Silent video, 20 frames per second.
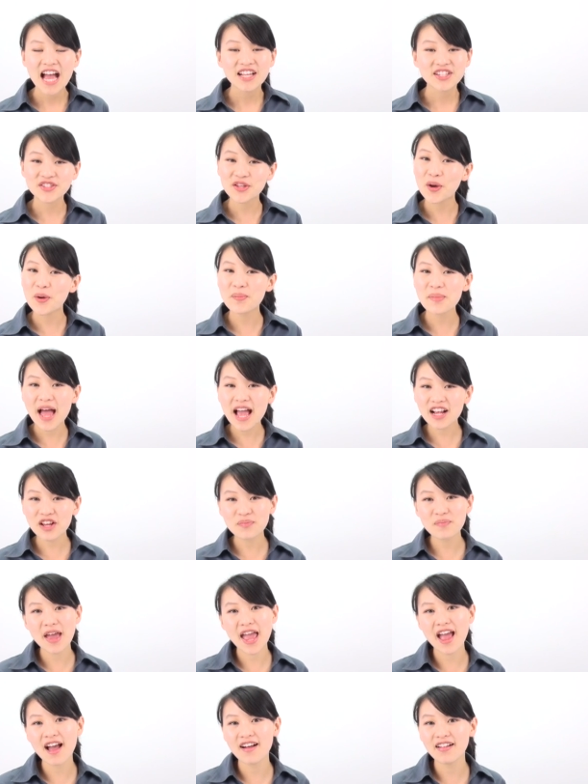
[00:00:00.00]
So Mac
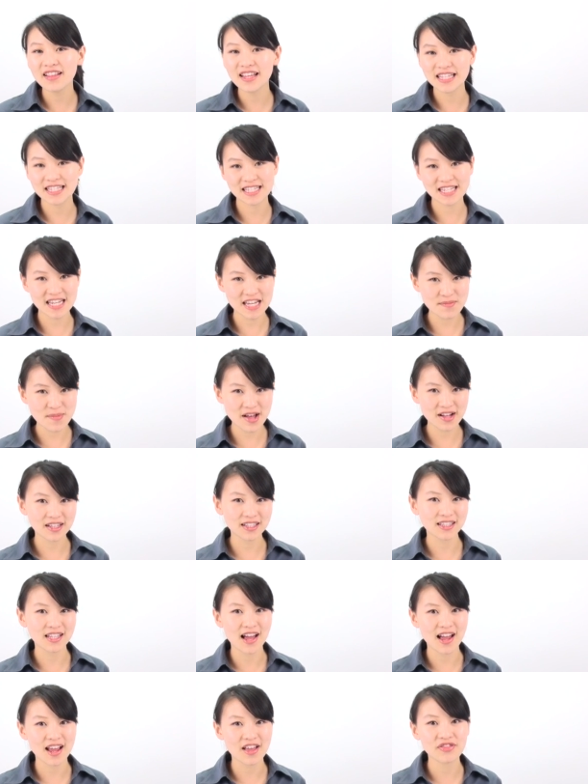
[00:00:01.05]
Mail is an email
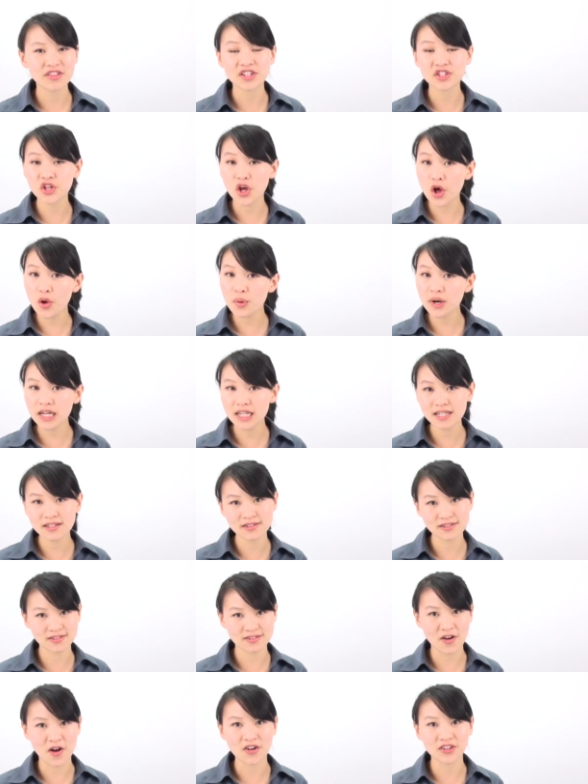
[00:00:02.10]
client that's already
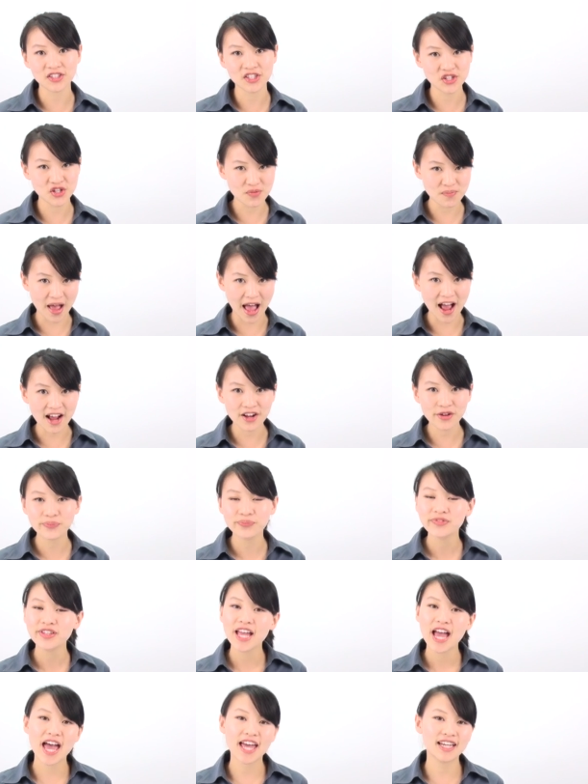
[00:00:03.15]
installed in your Mac,
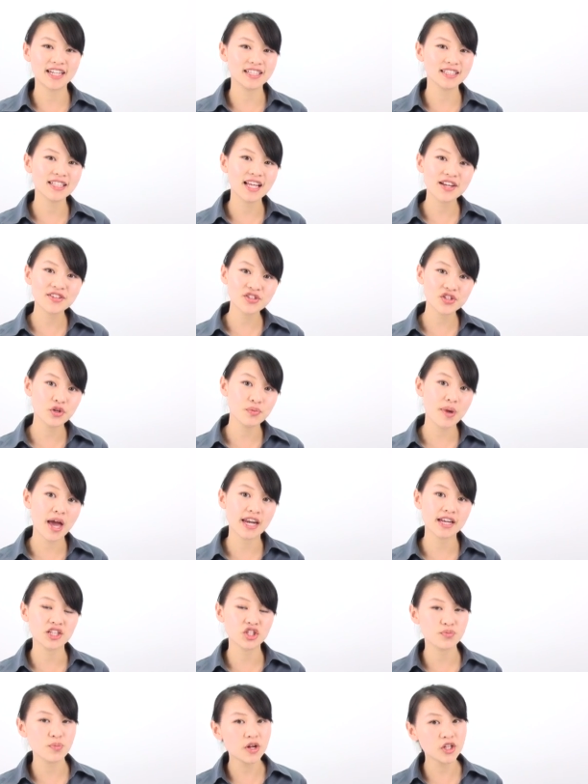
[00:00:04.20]
and it allows you to
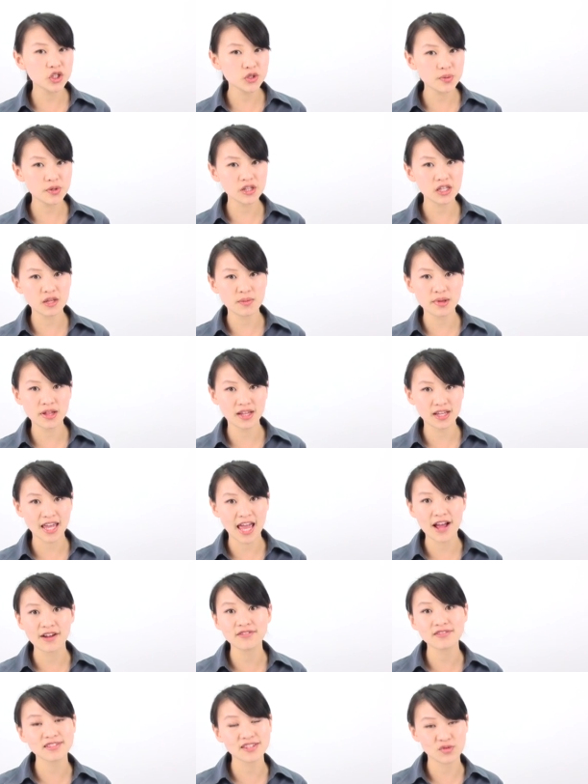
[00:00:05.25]
manage multiple email
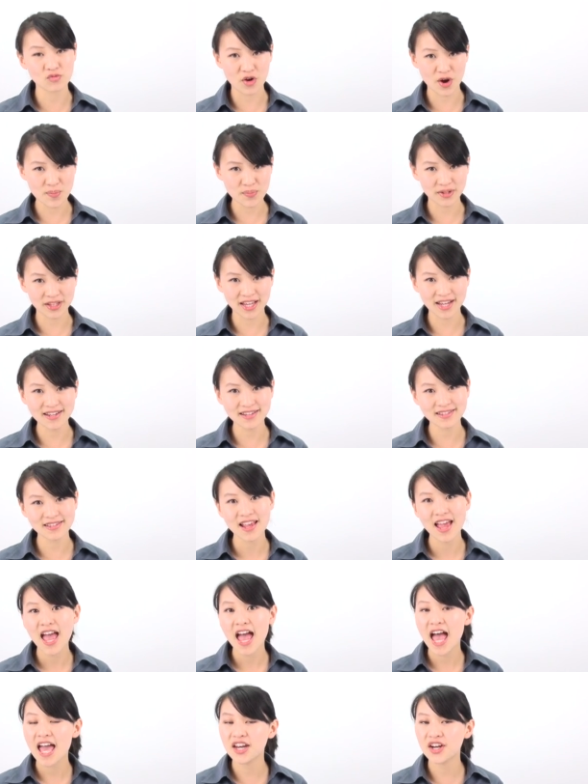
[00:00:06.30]
accounts in one place
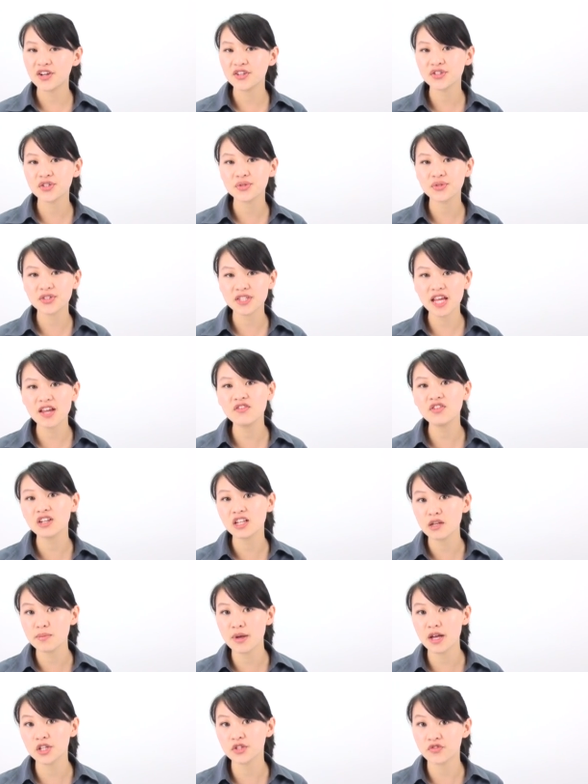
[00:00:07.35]
and also save your
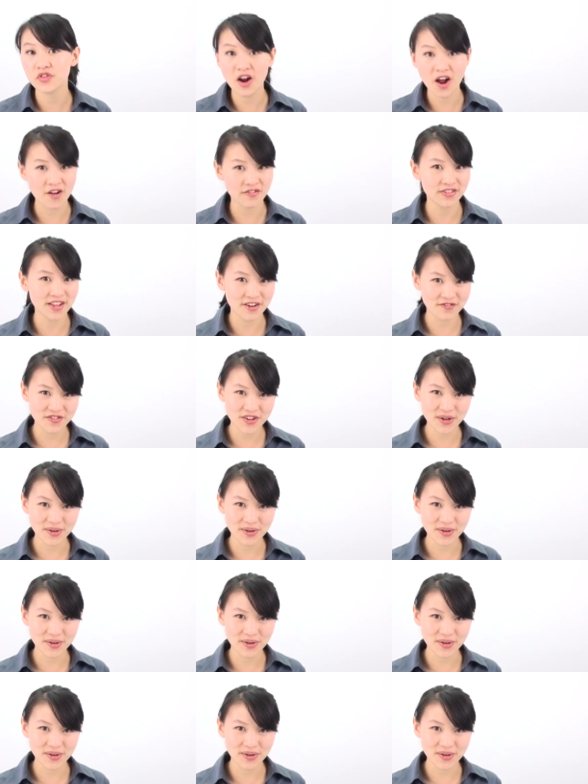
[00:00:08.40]
emails for offline